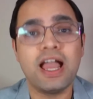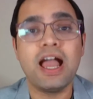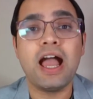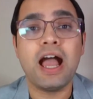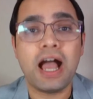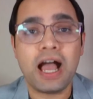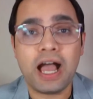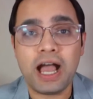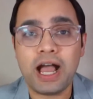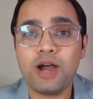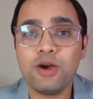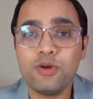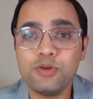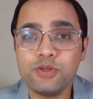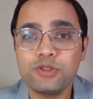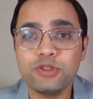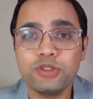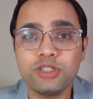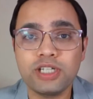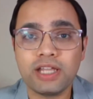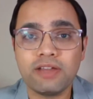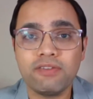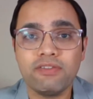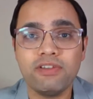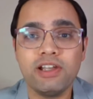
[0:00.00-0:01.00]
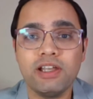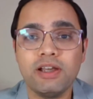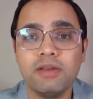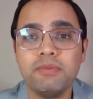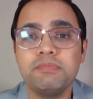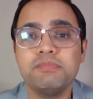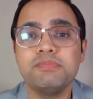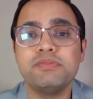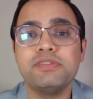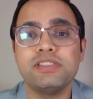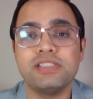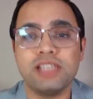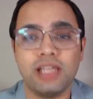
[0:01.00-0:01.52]
How to
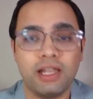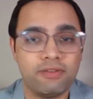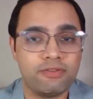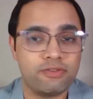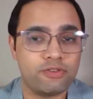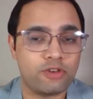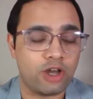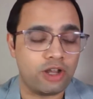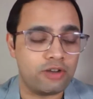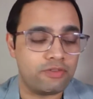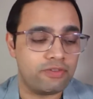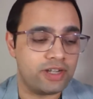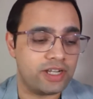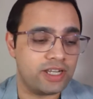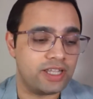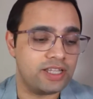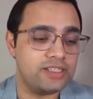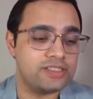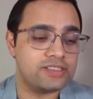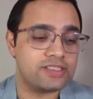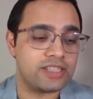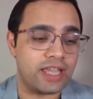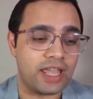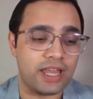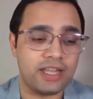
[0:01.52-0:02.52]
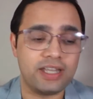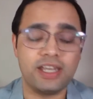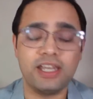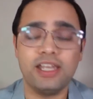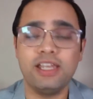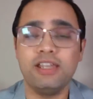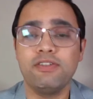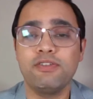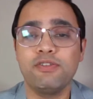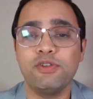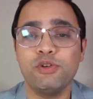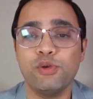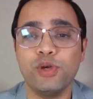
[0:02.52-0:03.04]
Develop Self-Confidence and
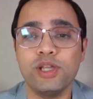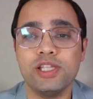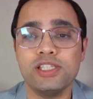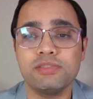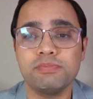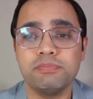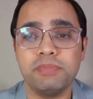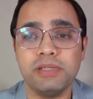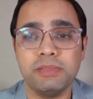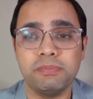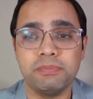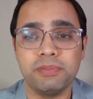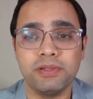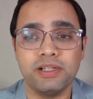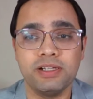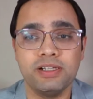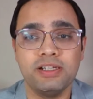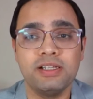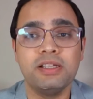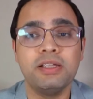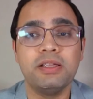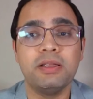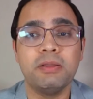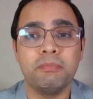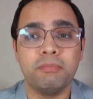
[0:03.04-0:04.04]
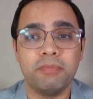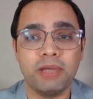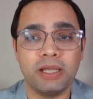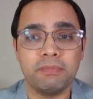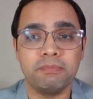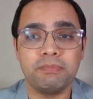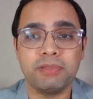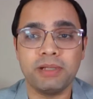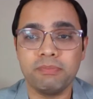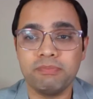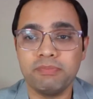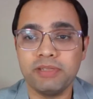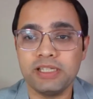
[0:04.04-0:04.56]
Influence People by
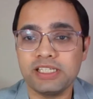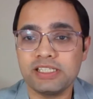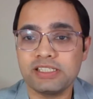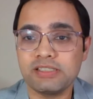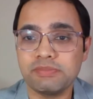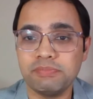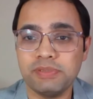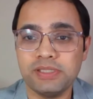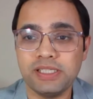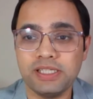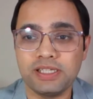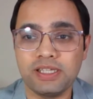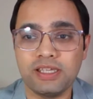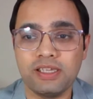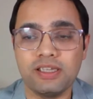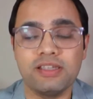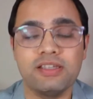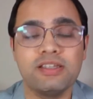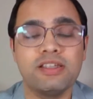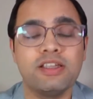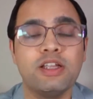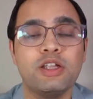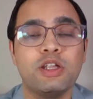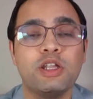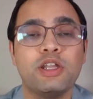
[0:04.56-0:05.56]
Public Speaking,